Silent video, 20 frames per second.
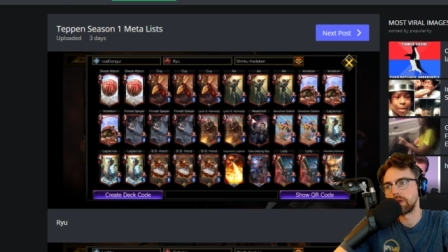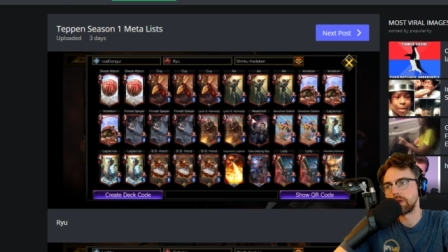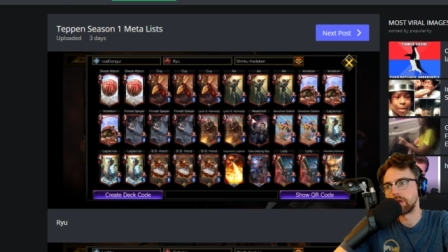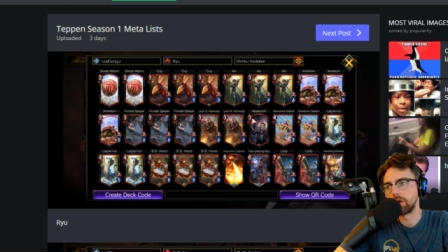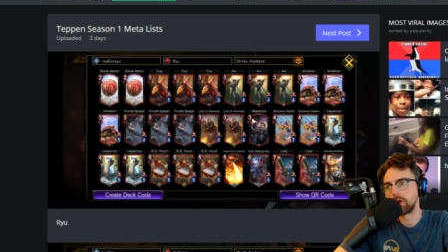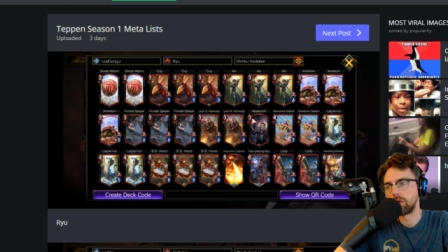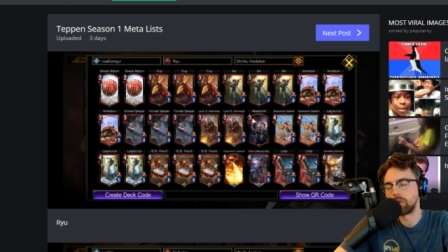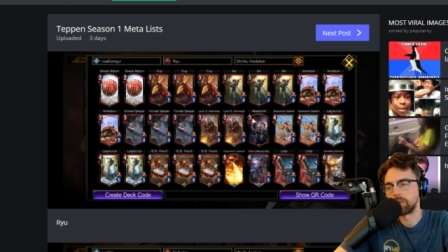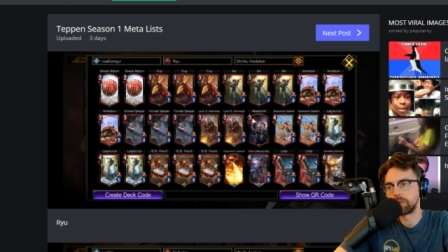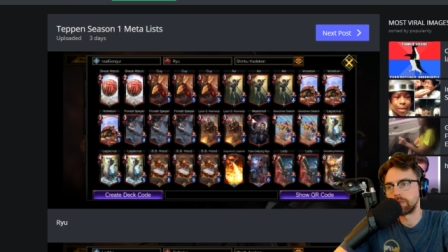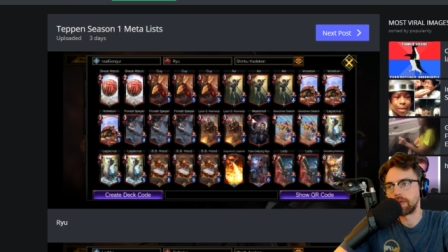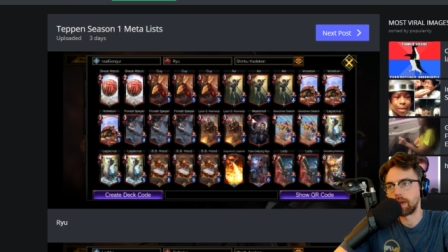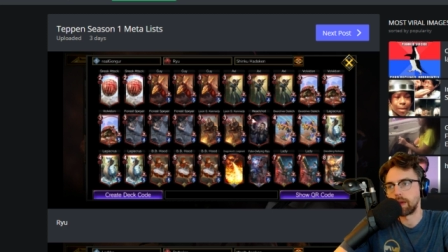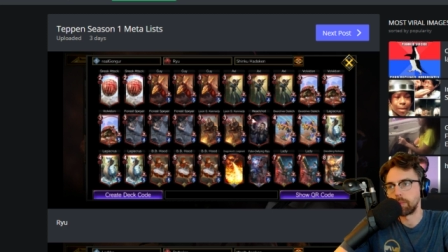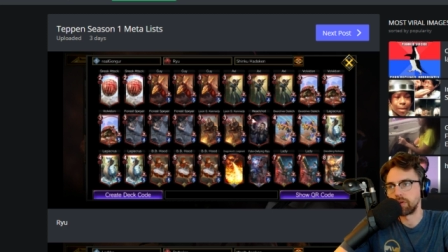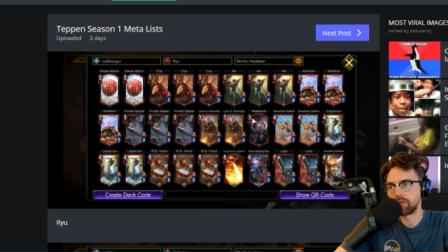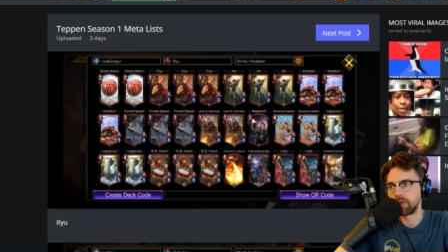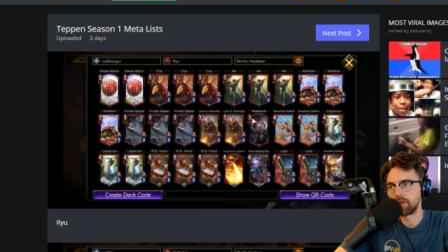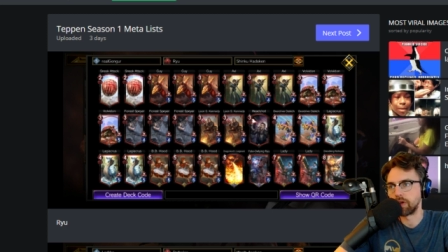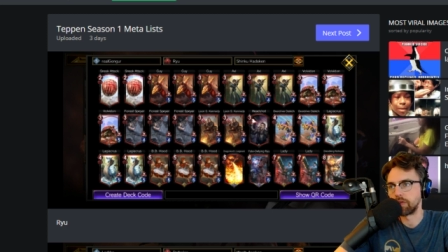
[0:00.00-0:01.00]

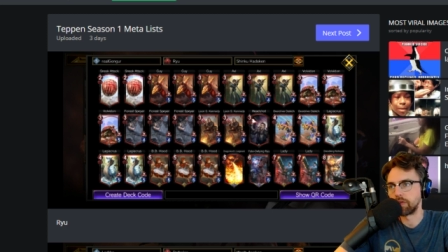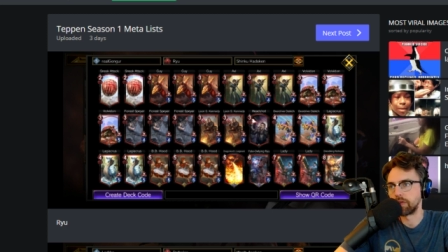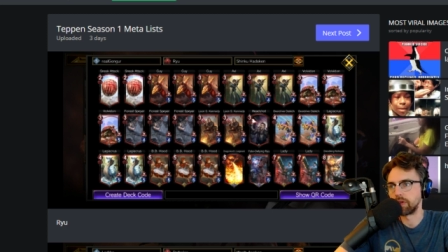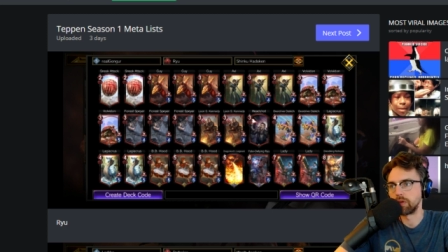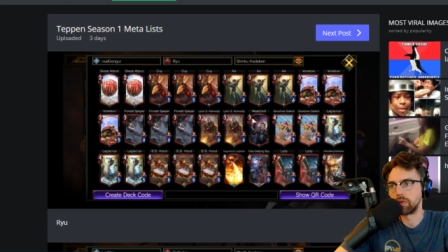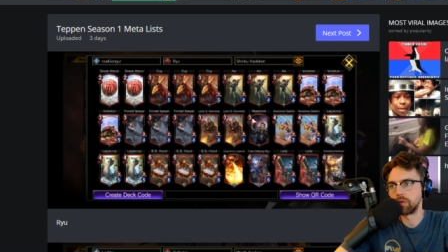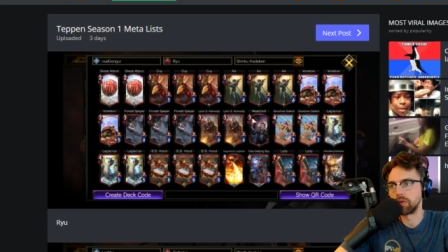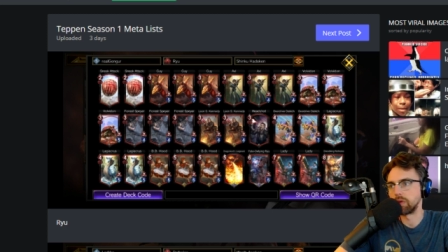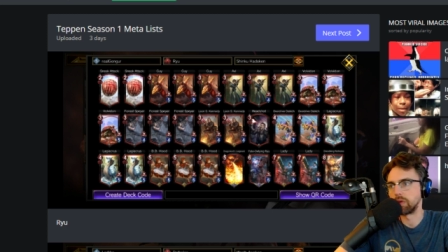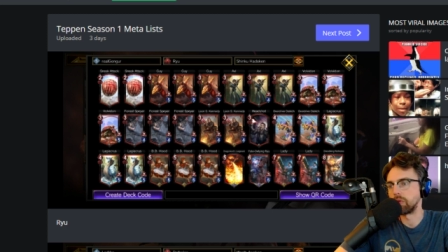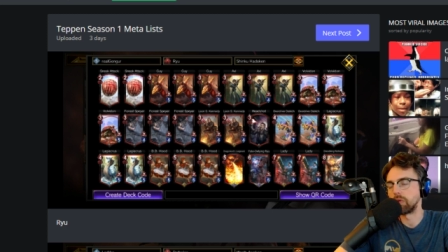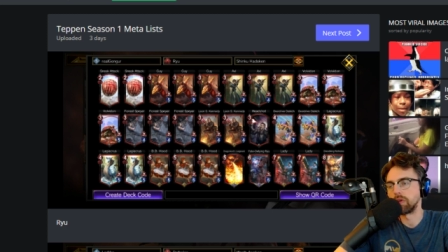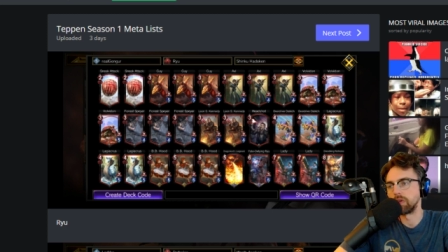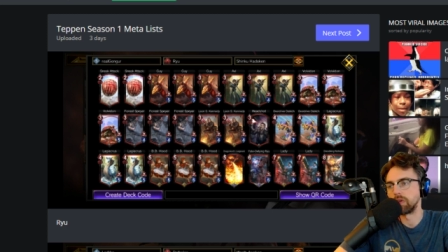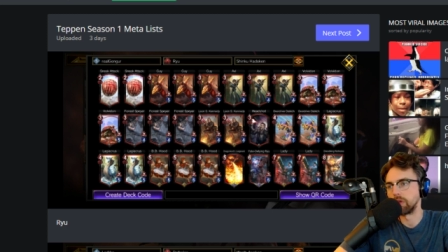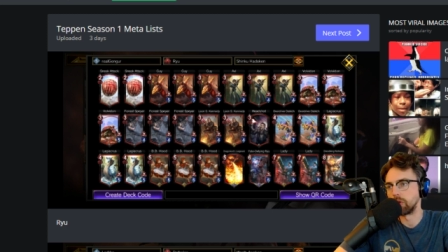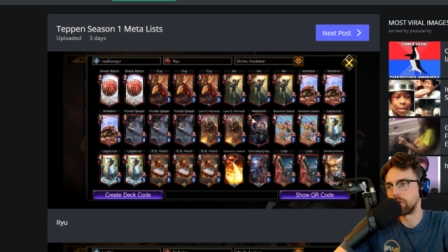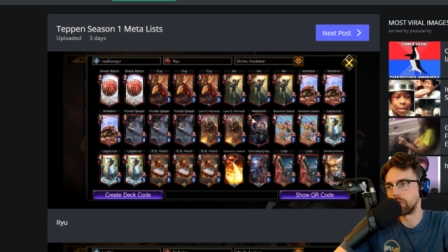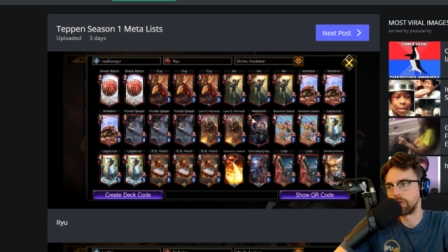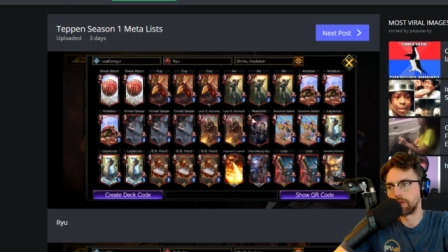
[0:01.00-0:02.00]
that much health that you can
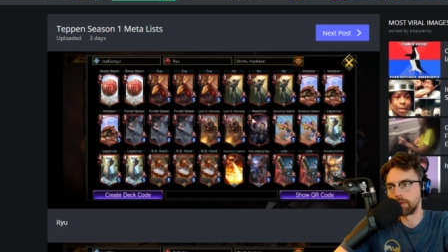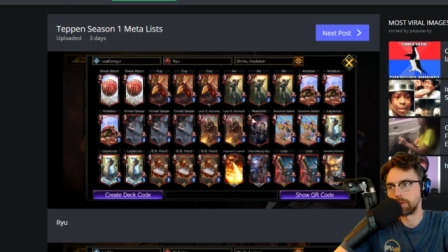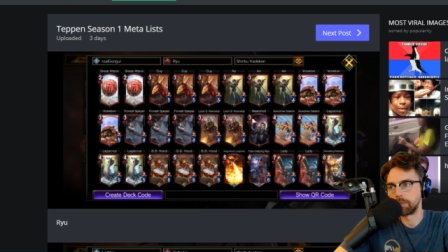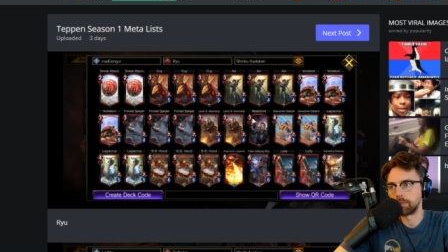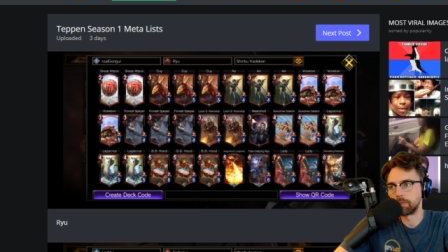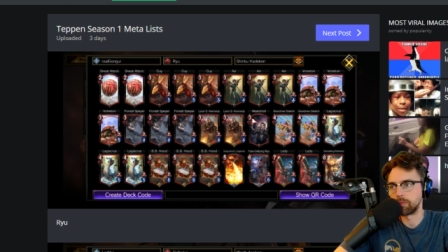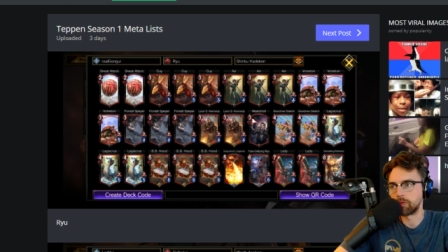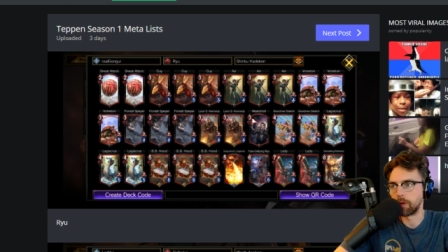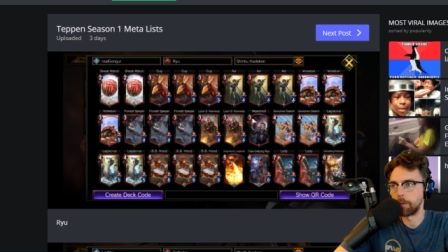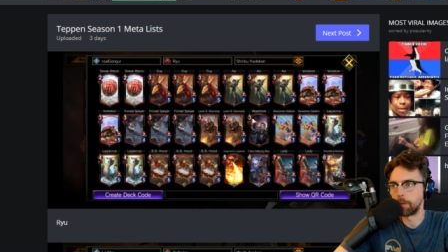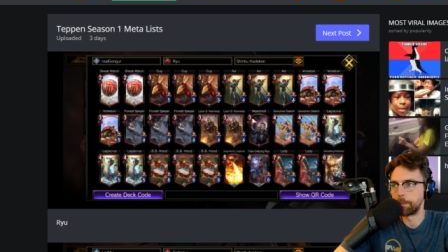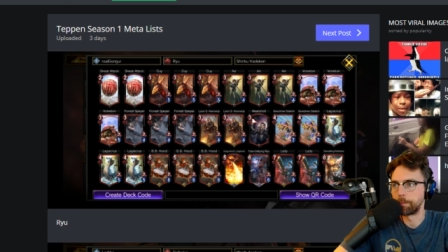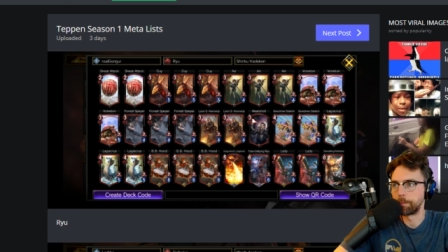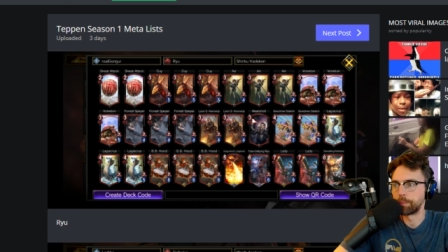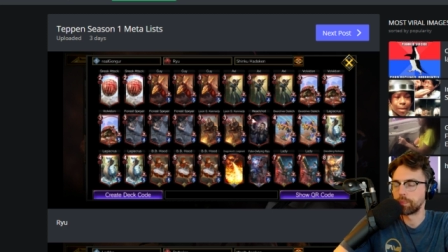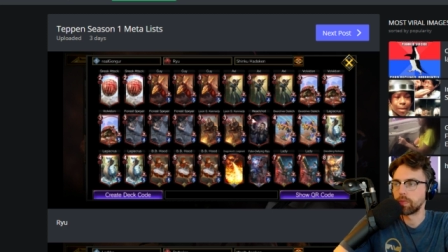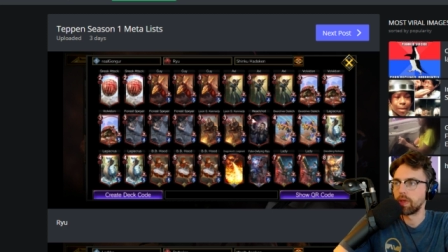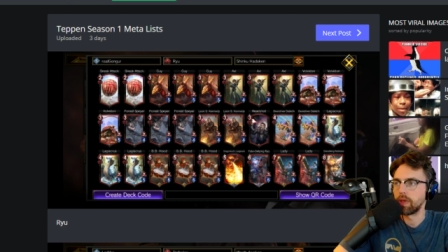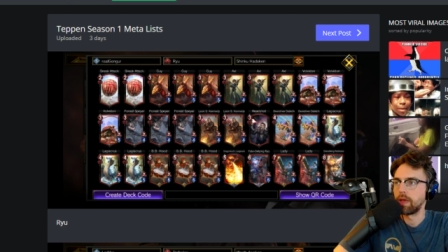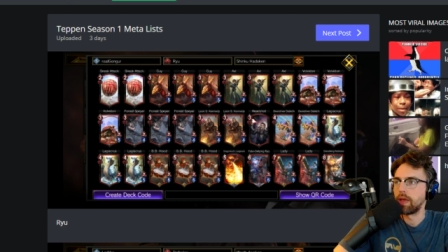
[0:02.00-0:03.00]
deal with it. So,
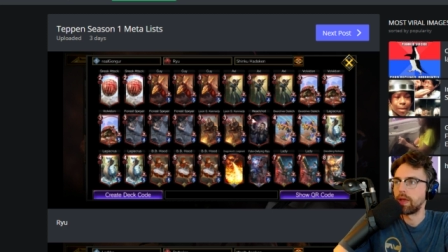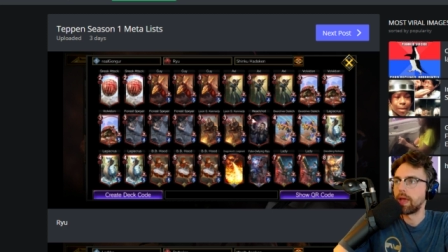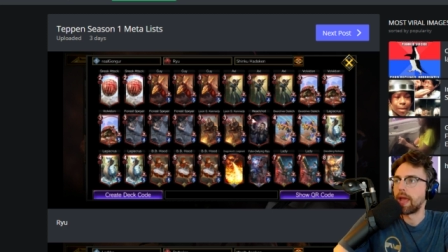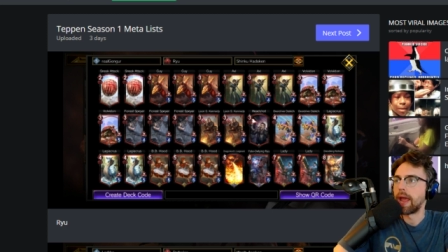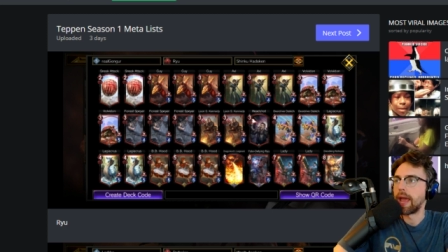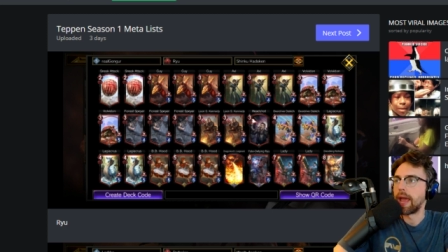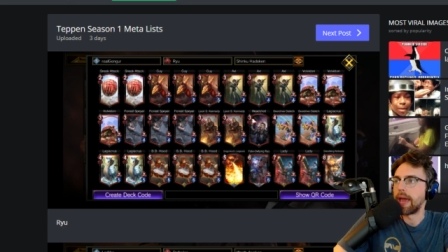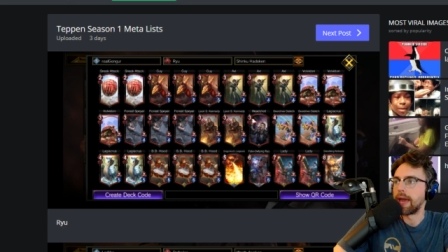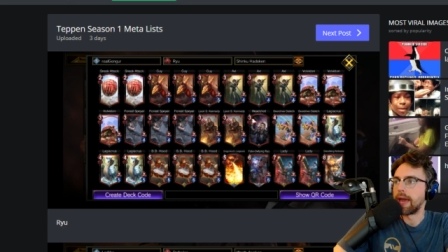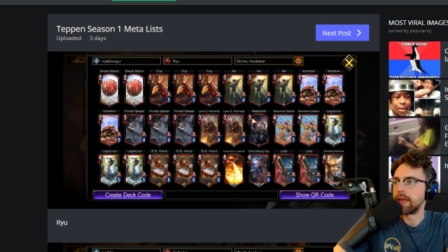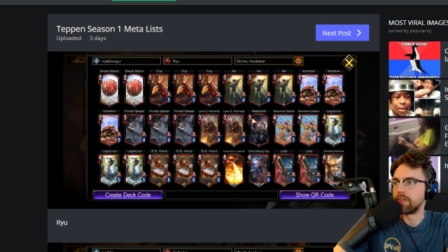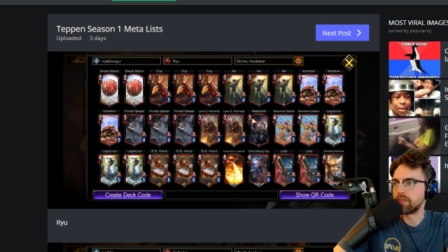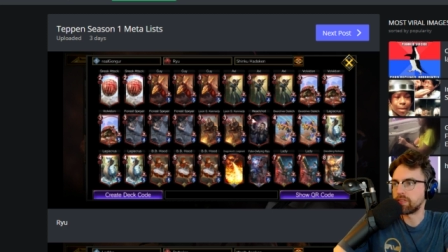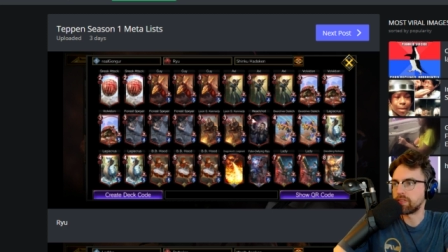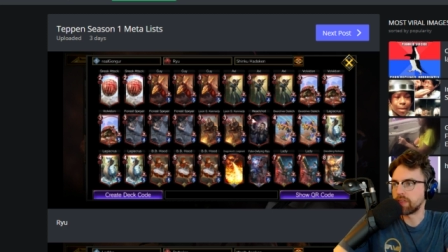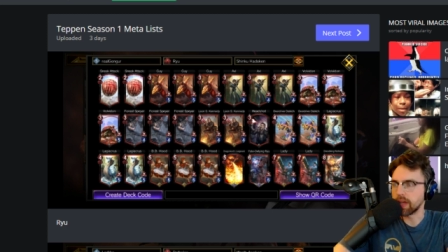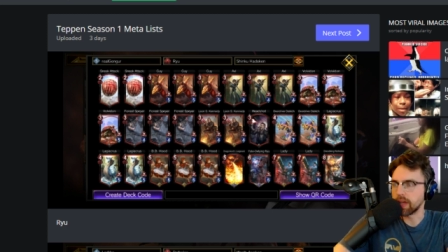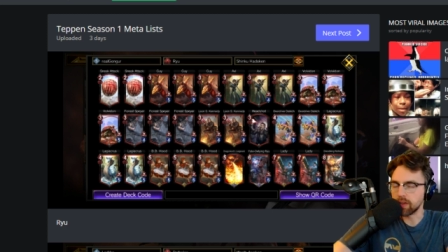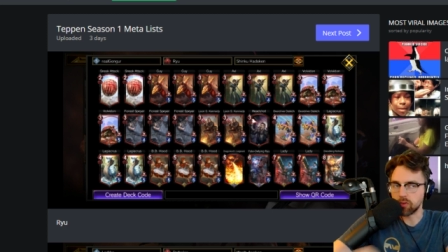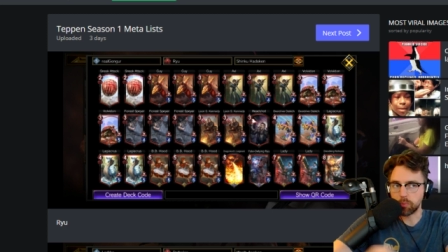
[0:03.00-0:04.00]
and this deck is